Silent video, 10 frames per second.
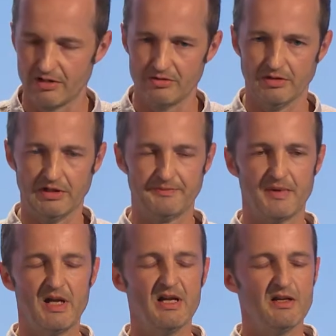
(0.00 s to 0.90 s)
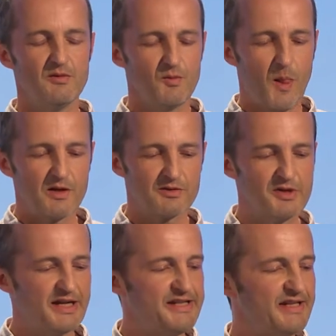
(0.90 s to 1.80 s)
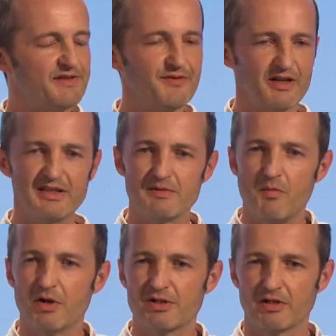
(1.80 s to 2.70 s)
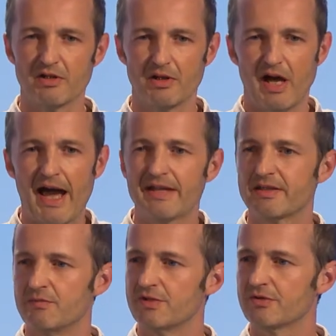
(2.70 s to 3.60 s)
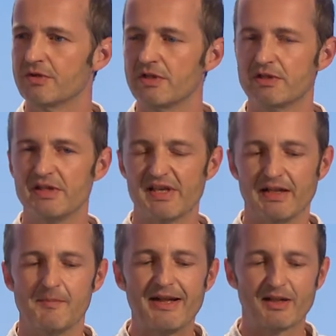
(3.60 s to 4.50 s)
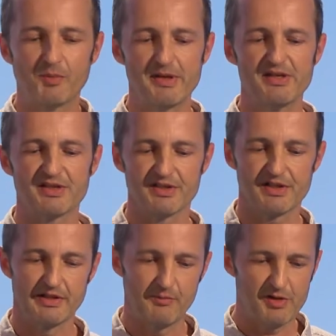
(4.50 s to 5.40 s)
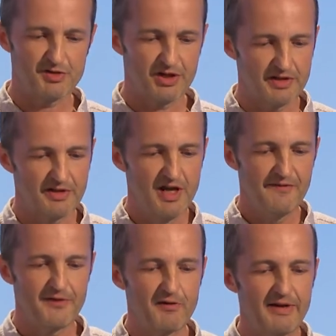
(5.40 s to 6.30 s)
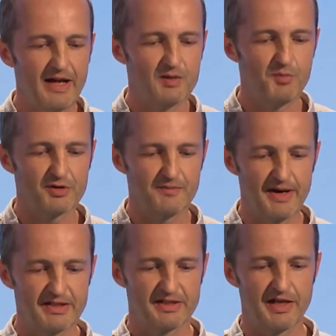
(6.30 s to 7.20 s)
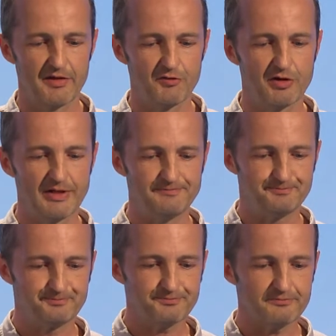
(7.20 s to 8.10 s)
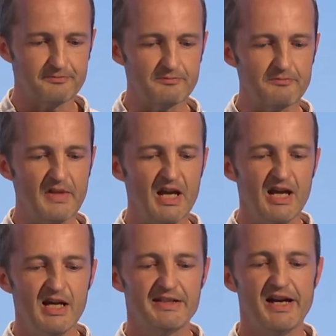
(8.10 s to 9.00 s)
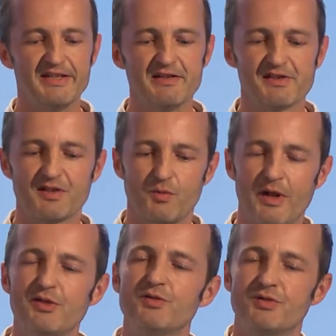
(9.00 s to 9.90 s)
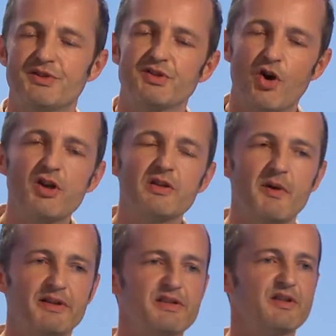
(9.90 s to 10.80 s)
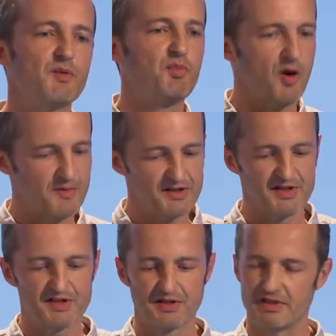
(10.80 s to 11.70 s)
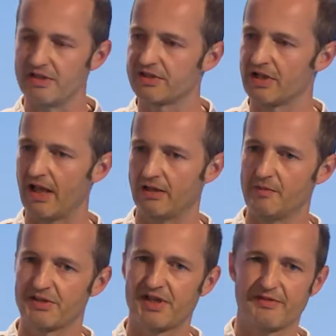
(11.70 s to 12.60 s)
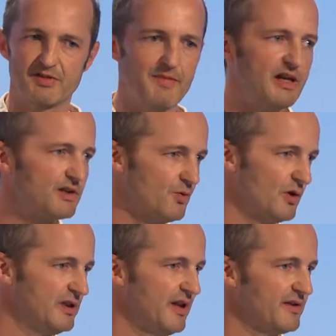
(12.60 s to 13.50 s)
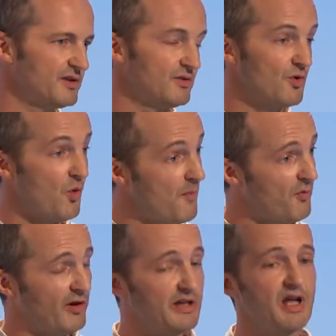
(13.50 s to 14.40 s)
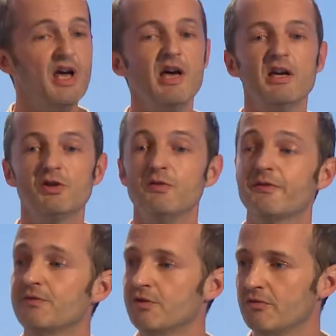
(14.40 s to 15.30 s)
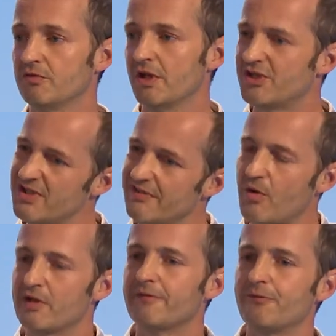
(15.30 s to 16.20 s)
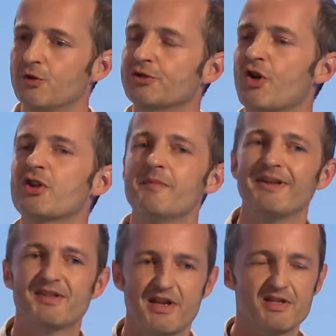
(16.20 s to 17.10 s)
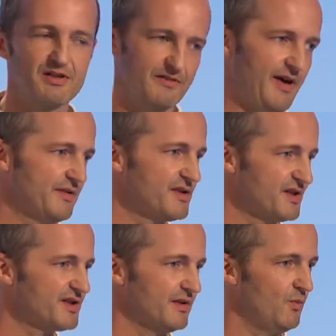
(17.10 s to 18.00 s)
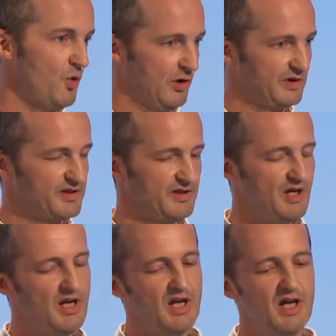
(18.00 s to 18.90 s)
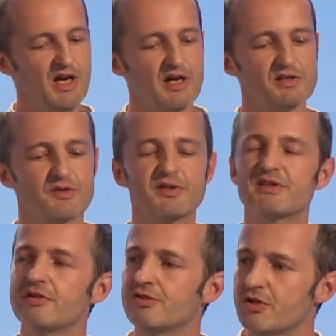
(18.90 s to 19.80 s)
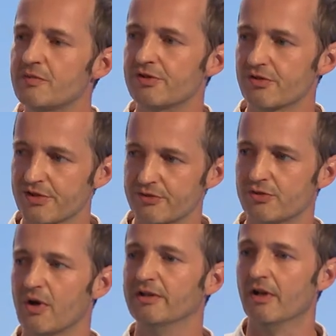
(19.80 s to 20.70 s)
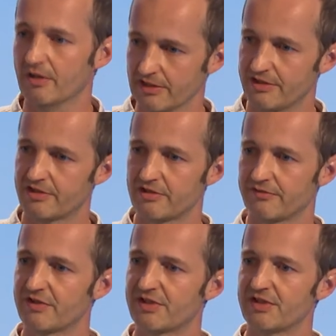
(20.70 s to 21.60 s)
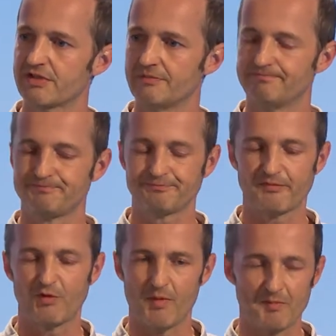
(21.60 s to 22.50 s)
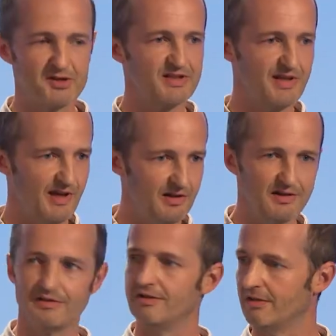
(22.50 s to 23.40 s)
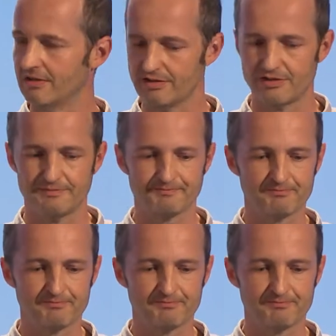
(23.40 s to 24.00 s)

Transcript: I call it. So we identify these modular atoms or these, these elemental pieces, and then we try to figure out how to put them back together again. And the idea is that when you document the promises that these elements have to make to one another to cooperate, you you achieve quite a full documentation of how the system works. And so this contributes also to our knowledge of the system. Remember, scaling and knowledge.